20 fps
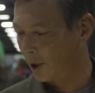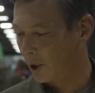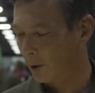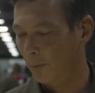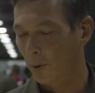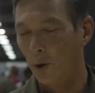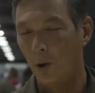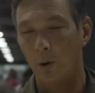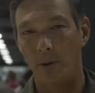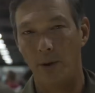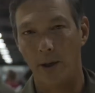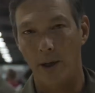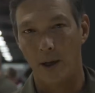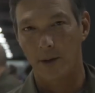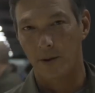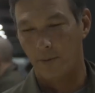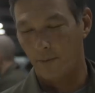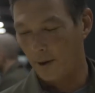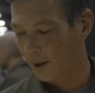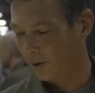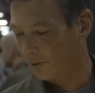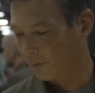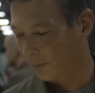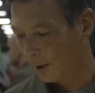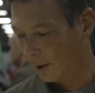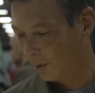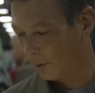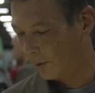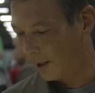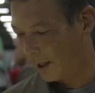smooth. You guys are very
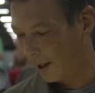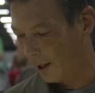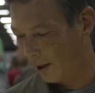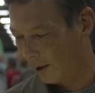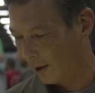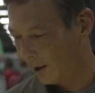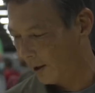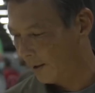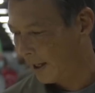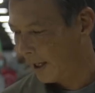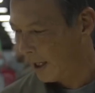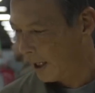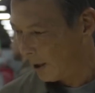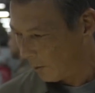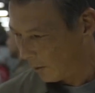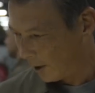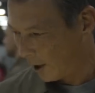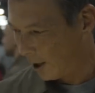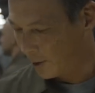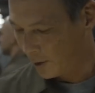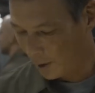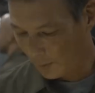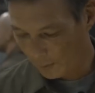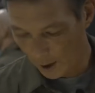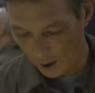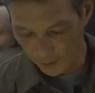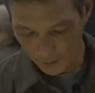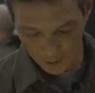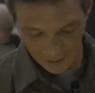familiar with the Hera. We also brought